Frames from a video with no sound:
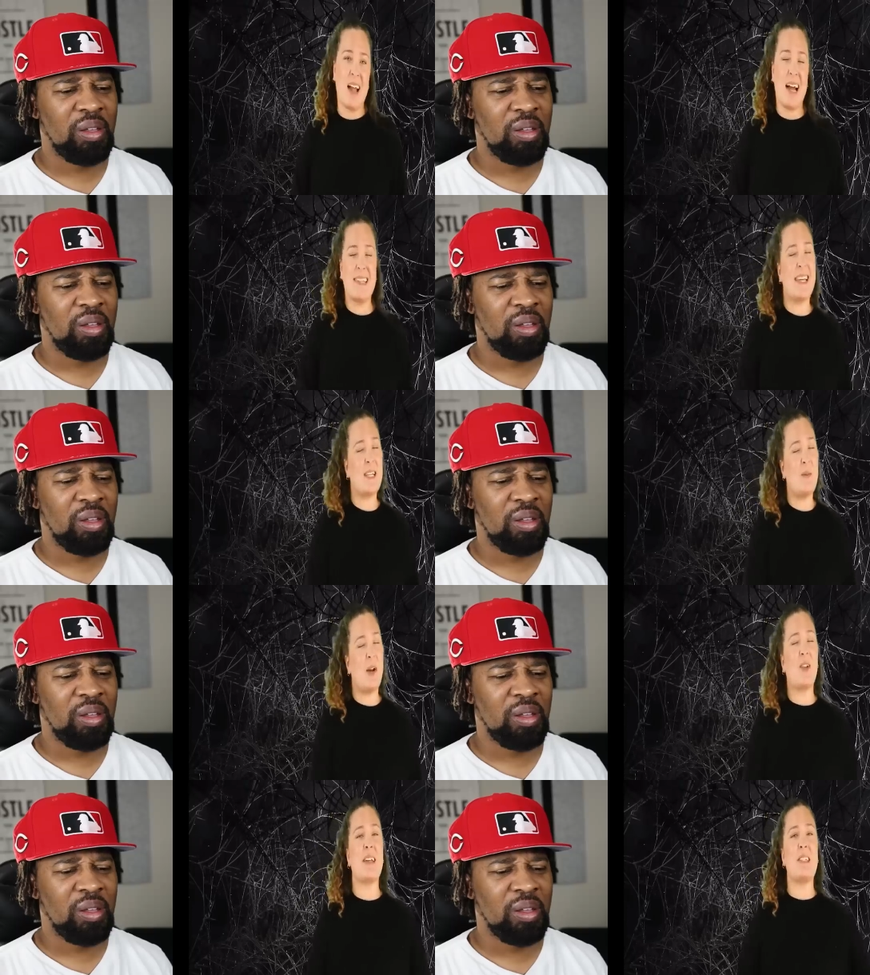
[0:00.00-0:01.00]
Speaker 1: Alright guys, that has
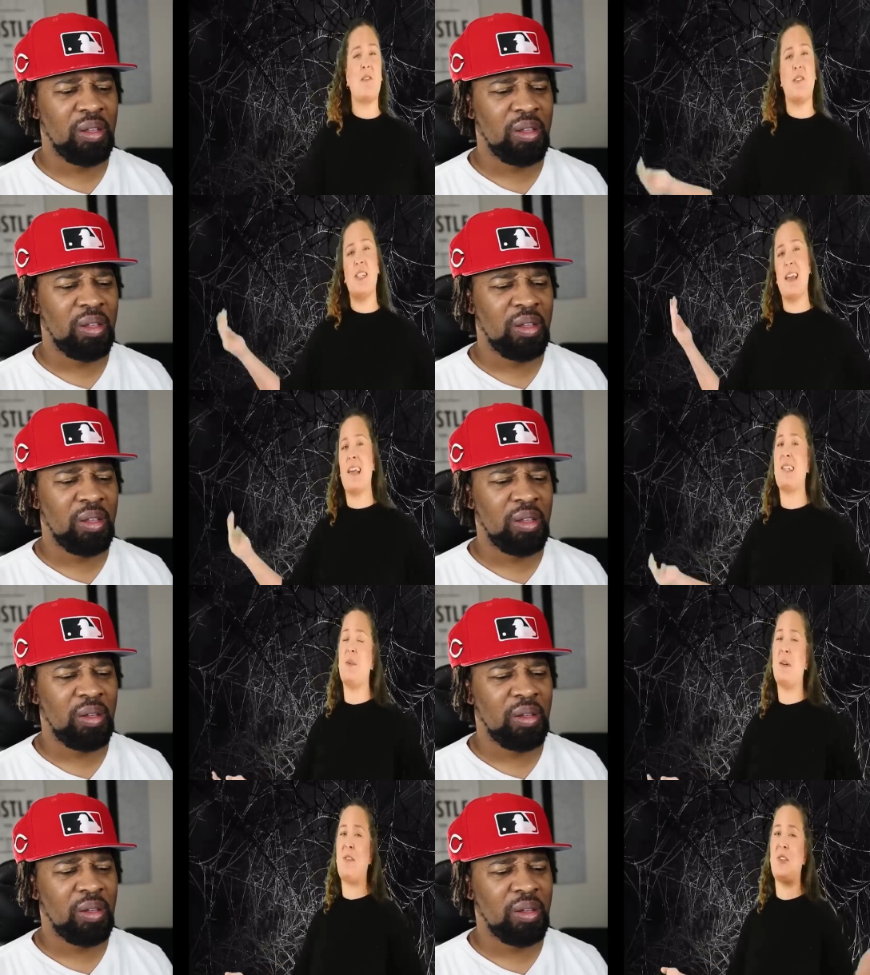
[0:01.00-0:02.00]
been our list for today.
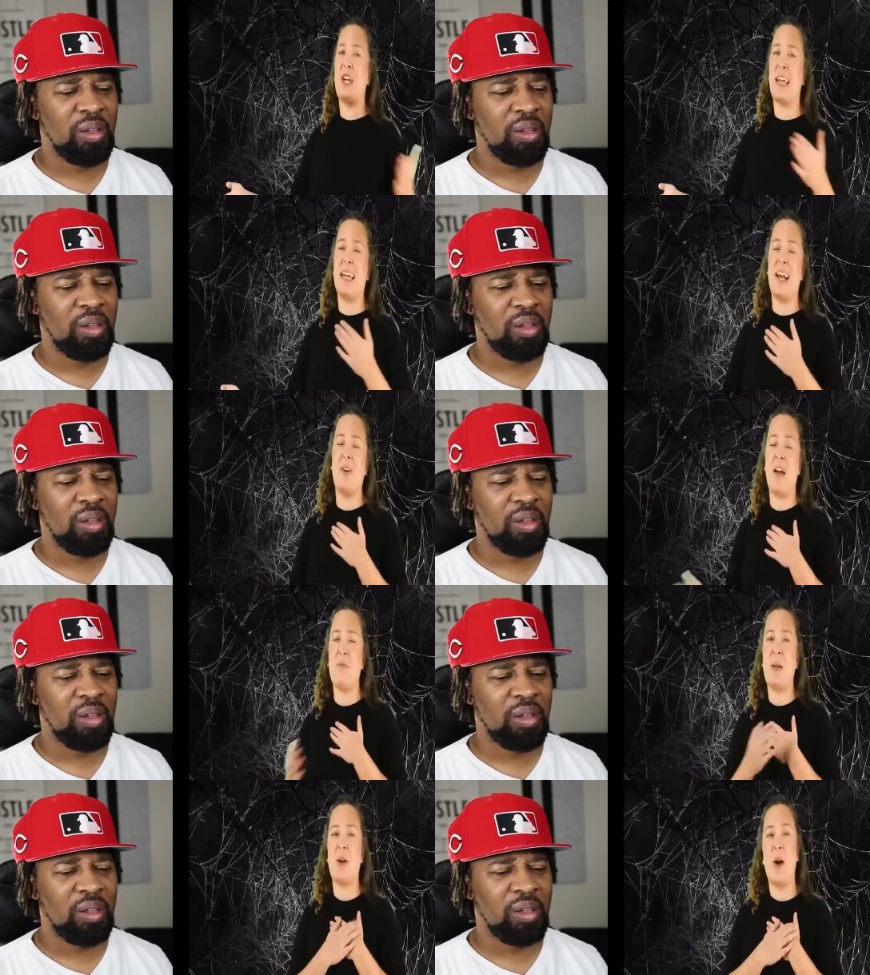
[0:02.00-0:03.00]
Thanks so much for checking it out.
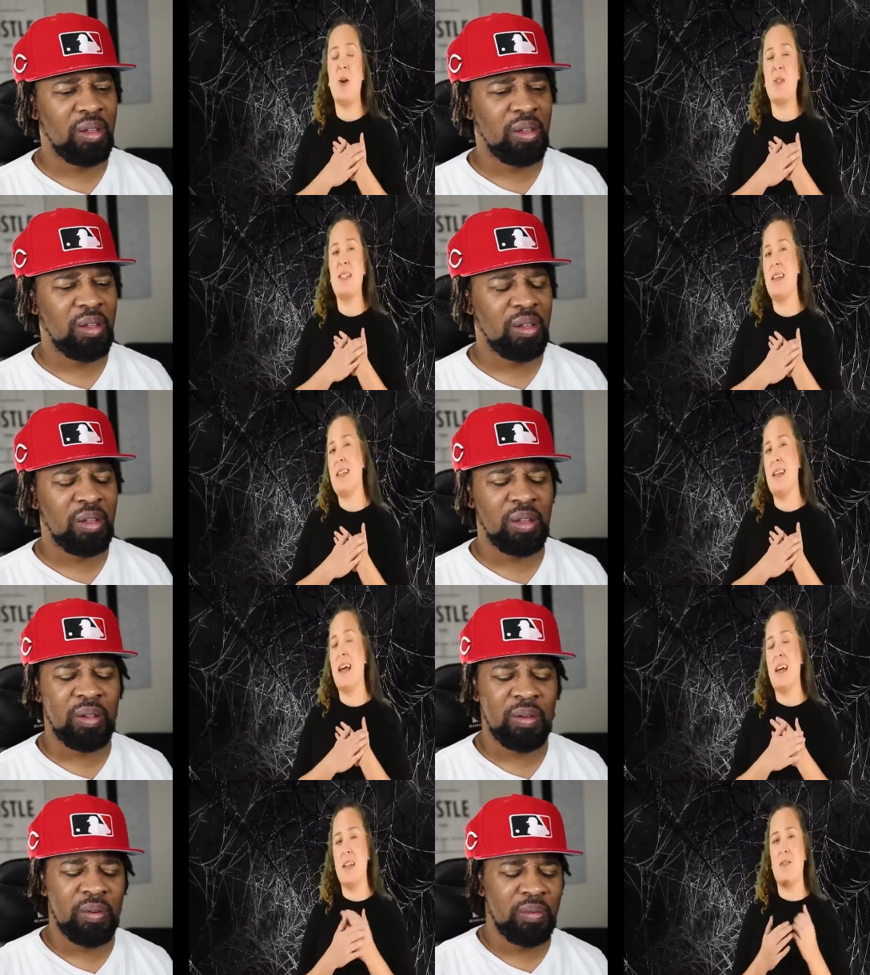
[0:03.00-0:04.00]
I've been your host
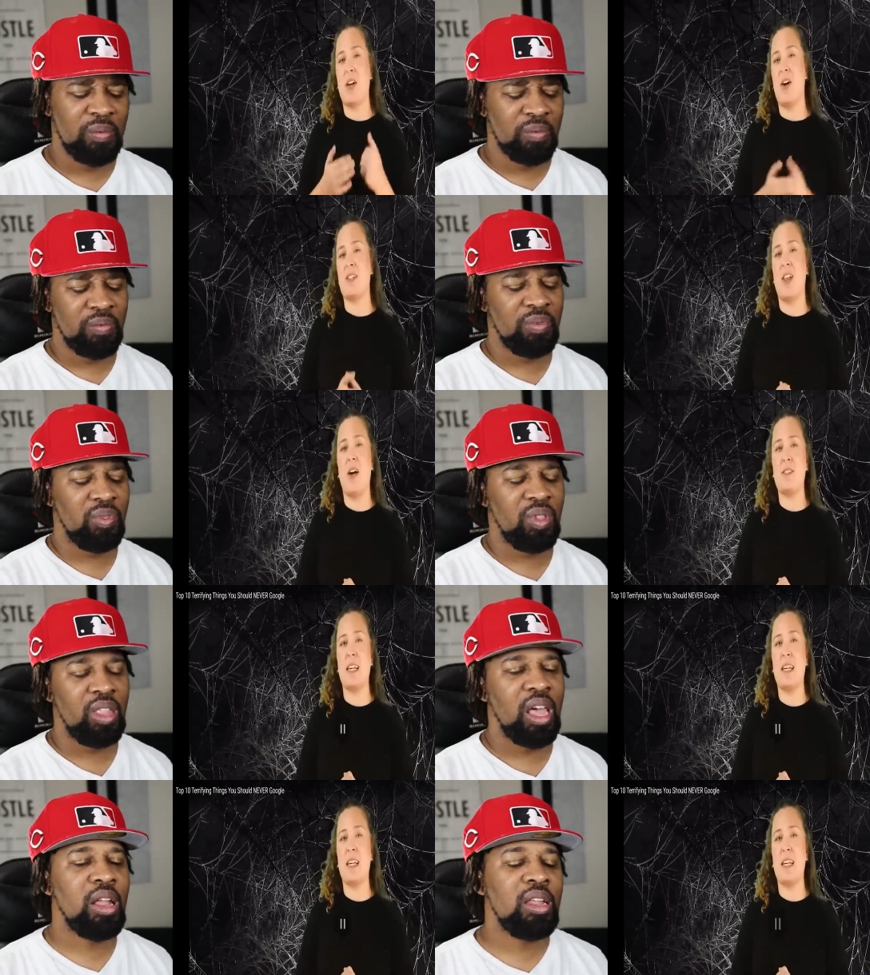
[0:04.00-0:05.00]
today, Olivia
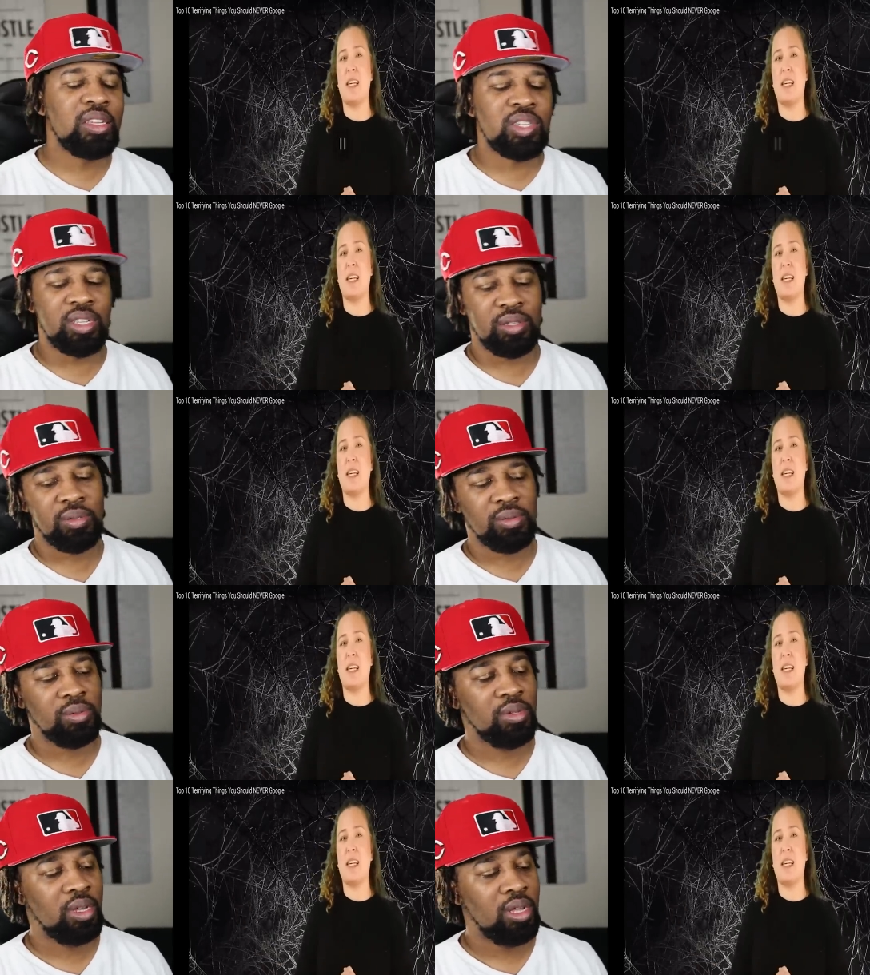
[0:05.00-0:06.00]
Kozlovsky.
Speaker 2: Now listen,
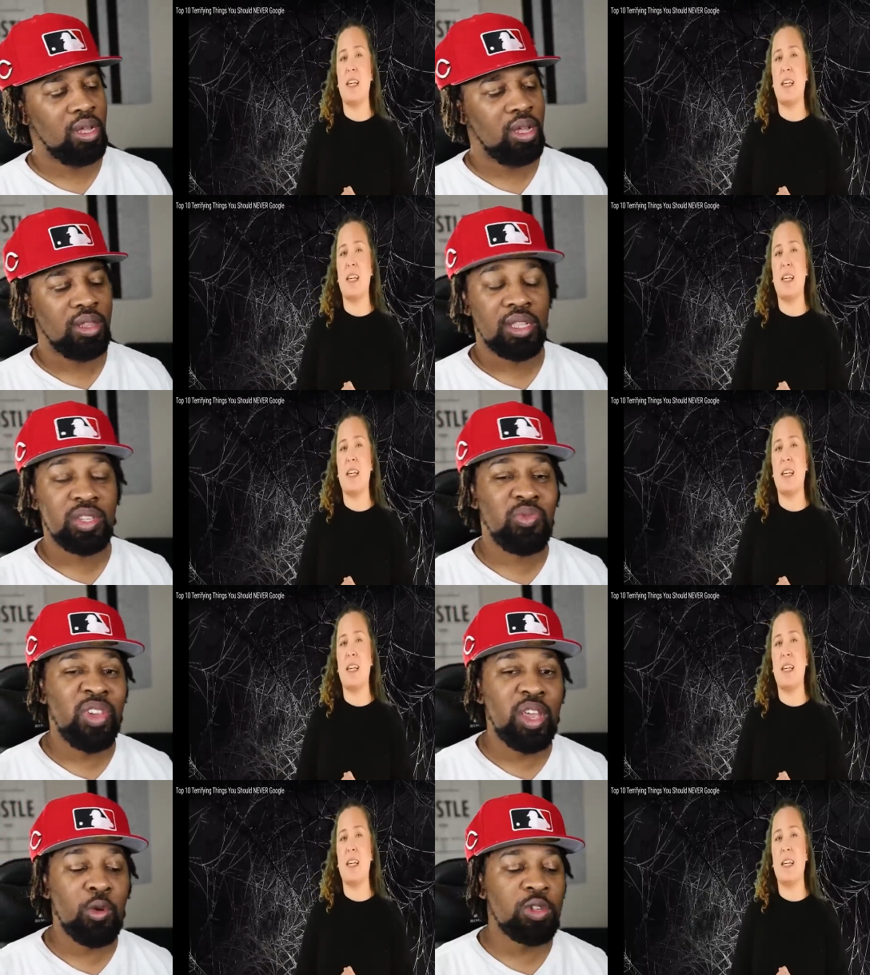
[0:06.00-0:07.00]
this
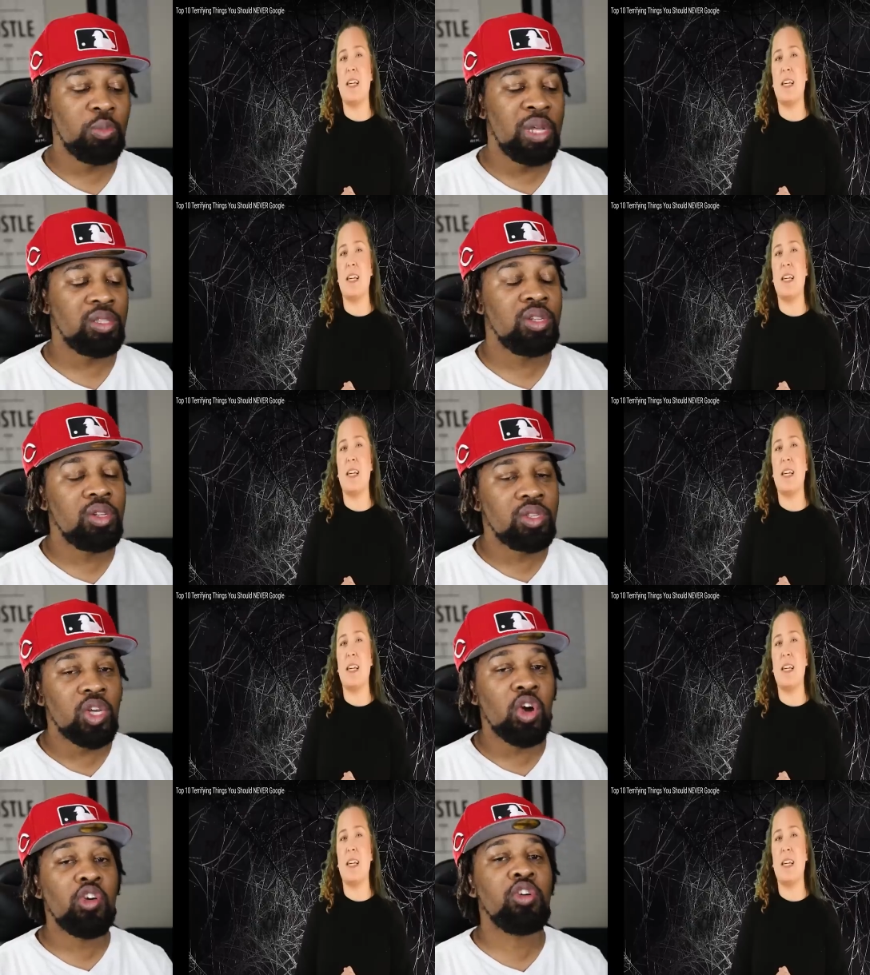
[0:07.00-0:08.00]
video was meant to
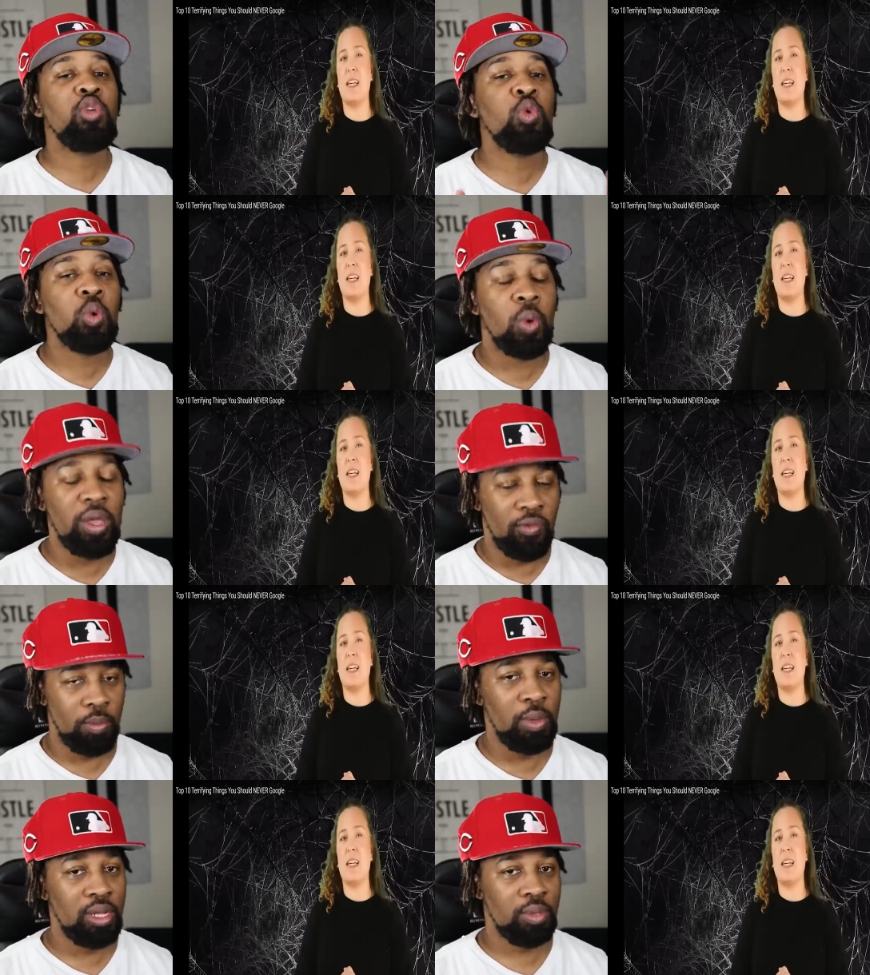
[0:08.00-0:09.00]
deter you away
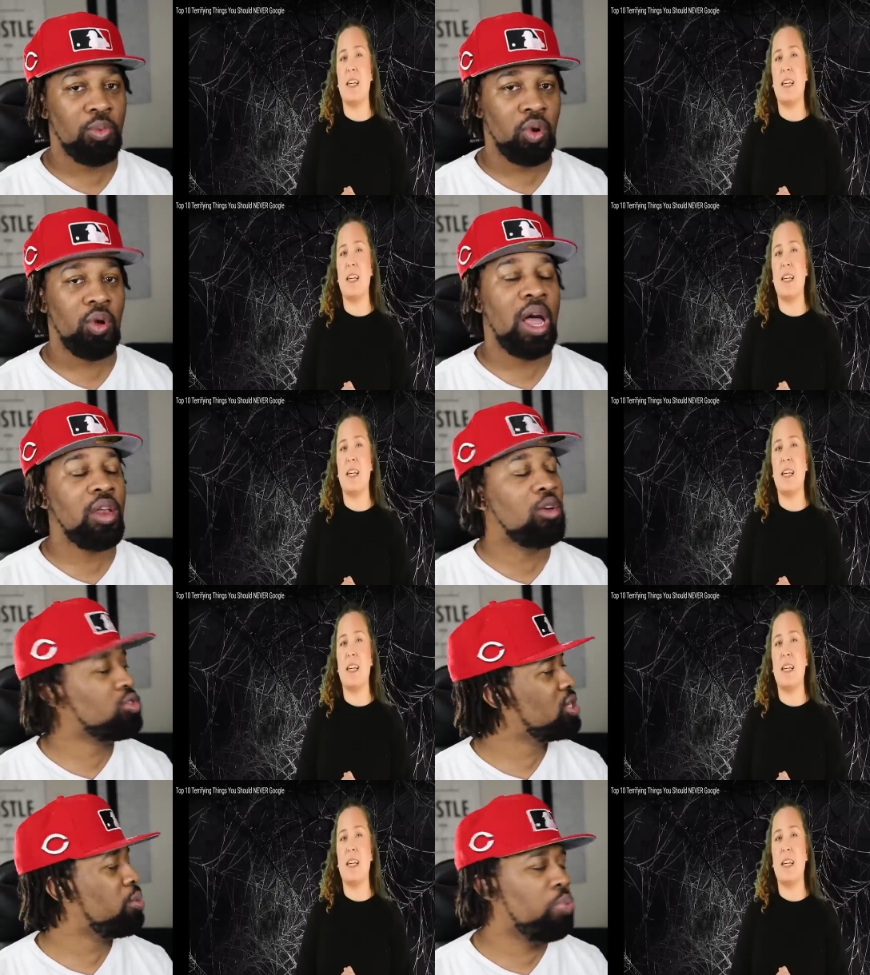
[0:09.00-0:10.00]
from this, bro. I know
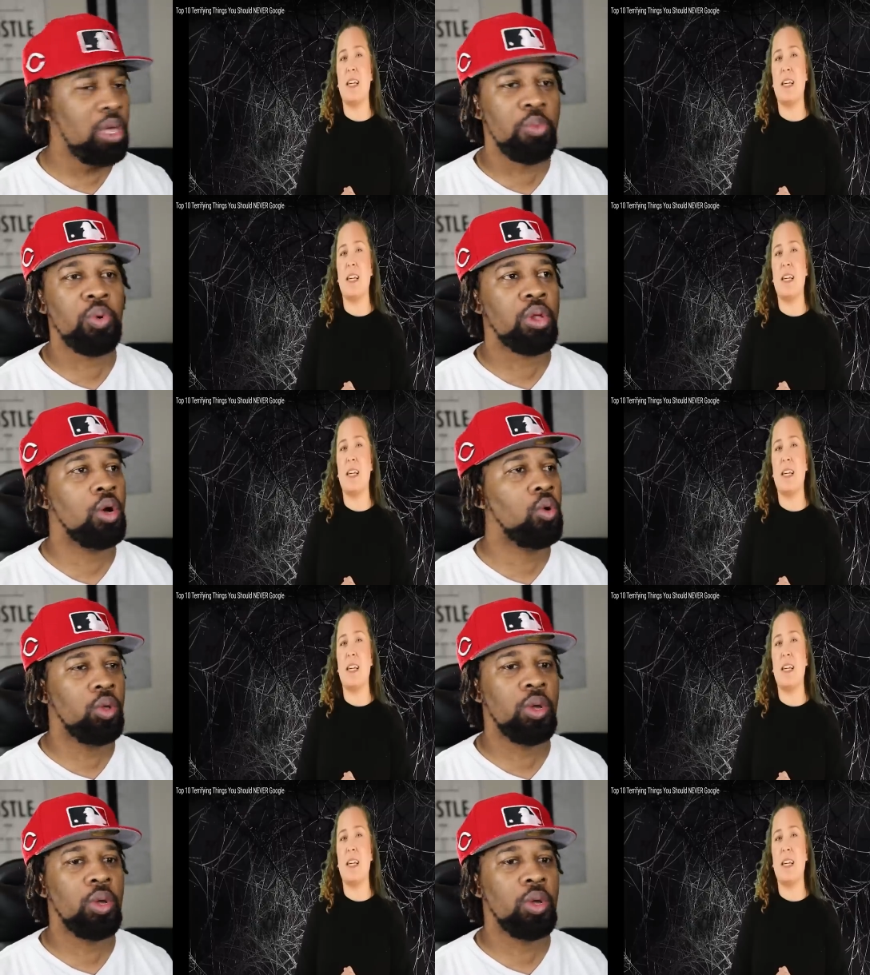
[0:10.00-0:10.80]
some people though,